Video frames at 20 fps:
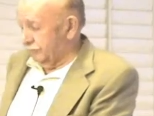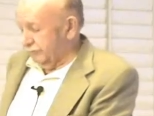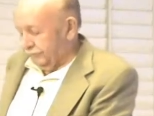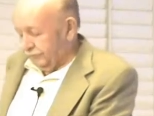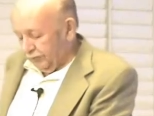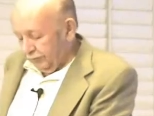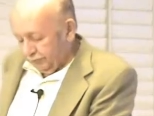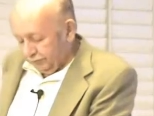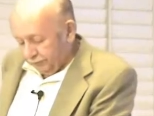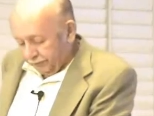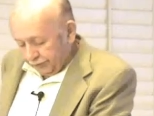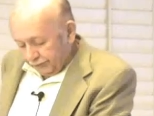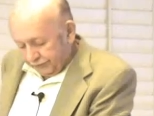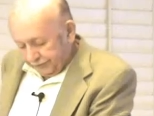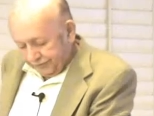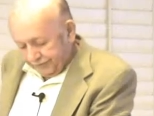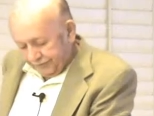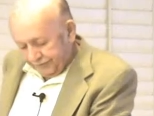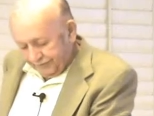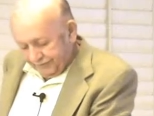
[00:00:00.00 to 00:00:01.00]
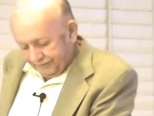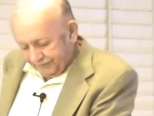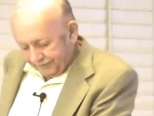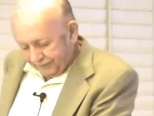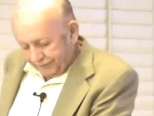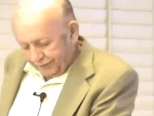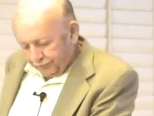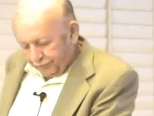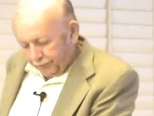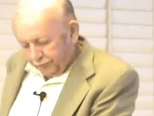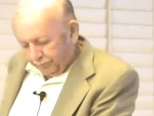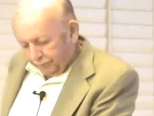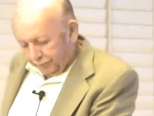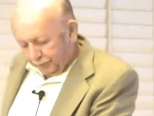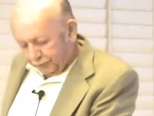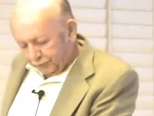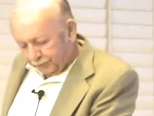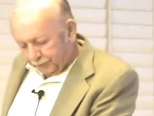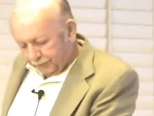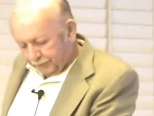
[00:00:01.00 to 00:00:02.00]
some 30 years ago,
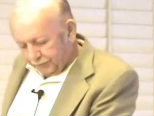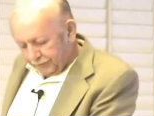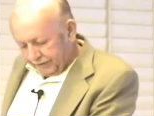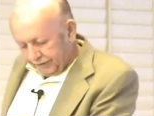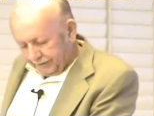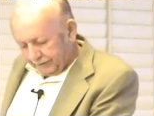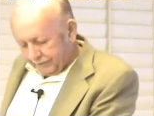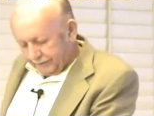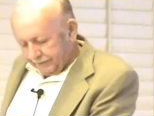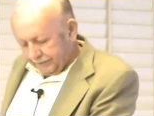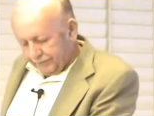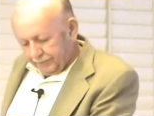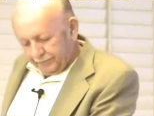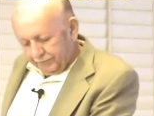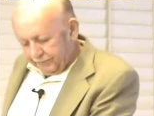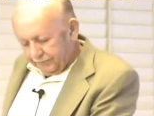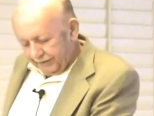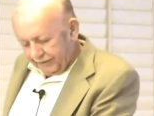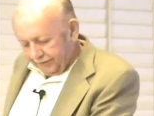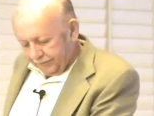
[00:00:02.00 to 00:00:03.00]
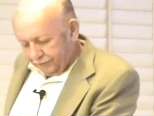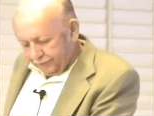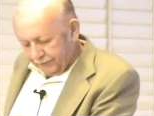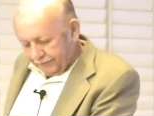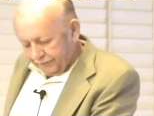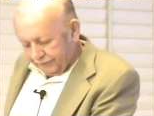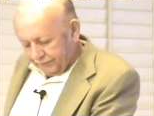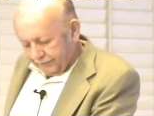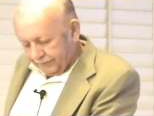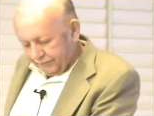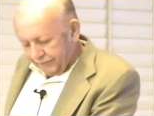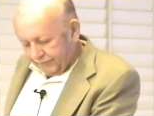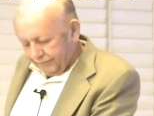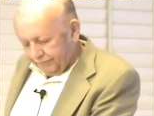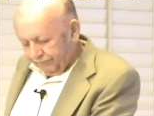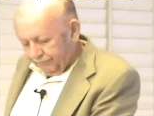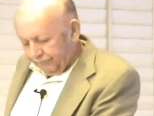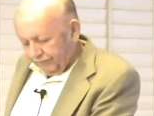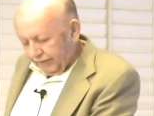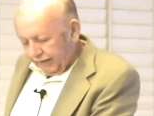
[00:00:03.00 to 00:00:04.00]
postulated, no very recently.
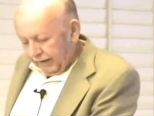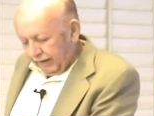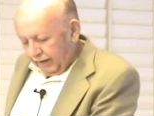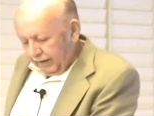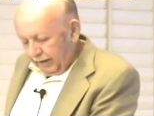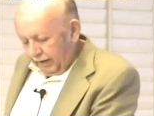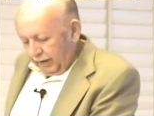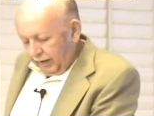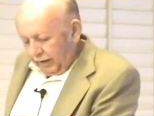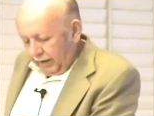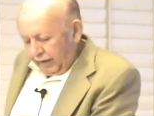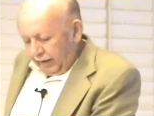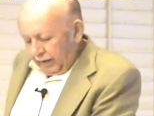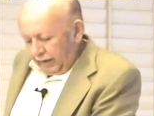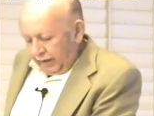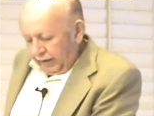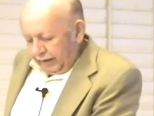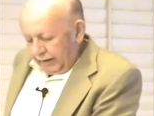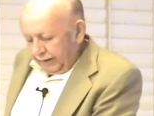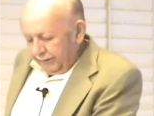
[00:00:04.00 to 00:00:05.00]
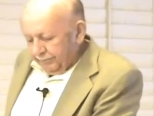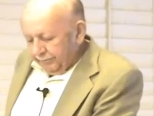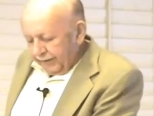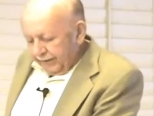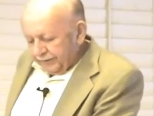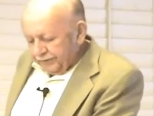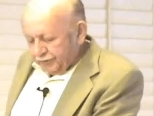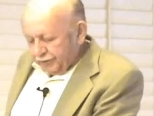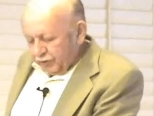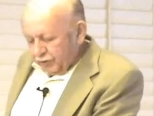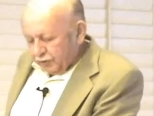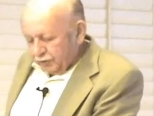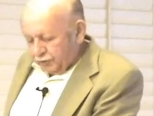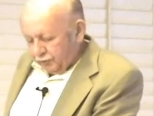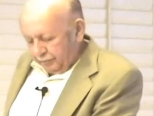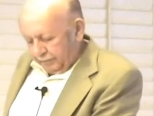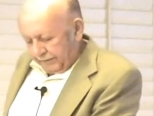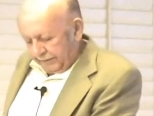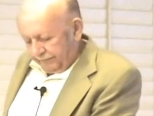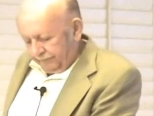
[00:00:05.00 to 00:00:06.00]
In my
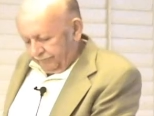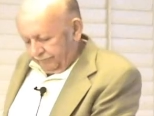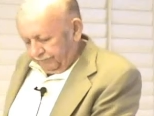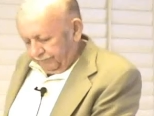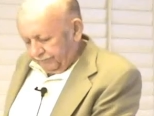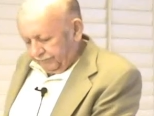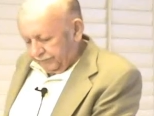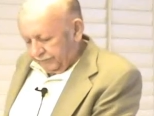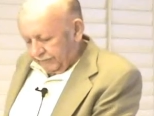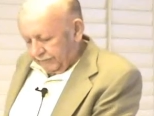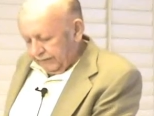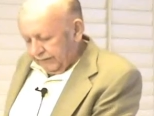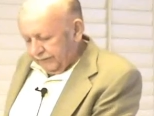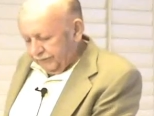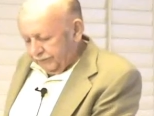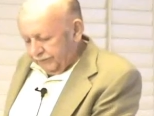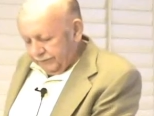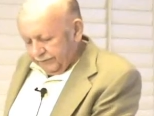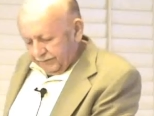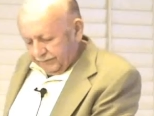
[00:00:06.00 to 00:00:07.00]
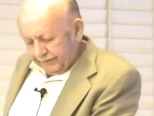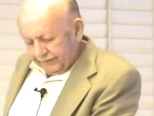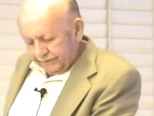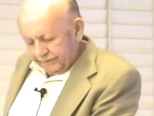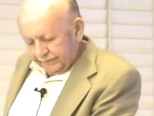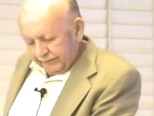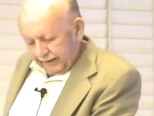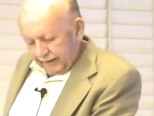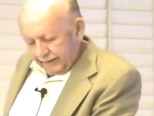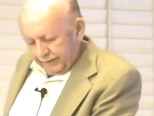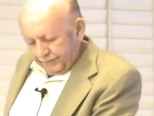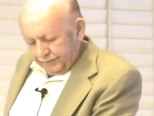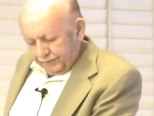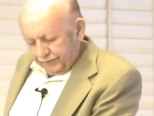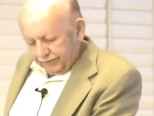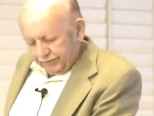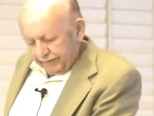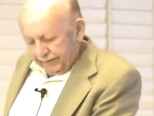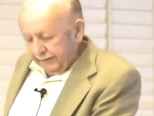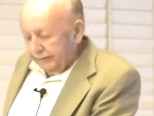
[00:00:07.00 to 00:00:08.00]
judgment, This is at
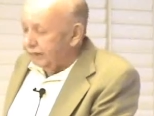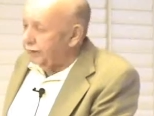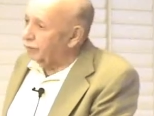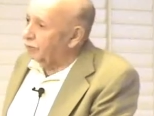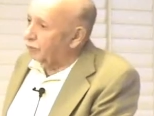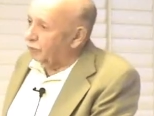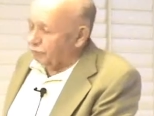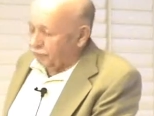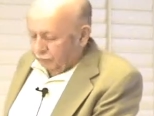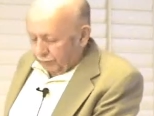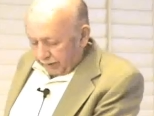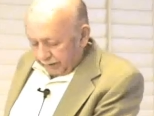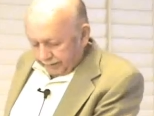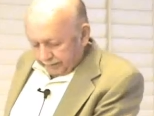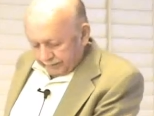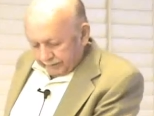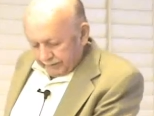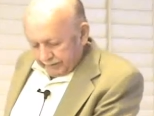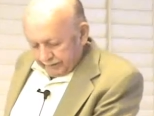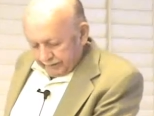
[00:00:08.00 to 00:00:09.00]
times an incorrect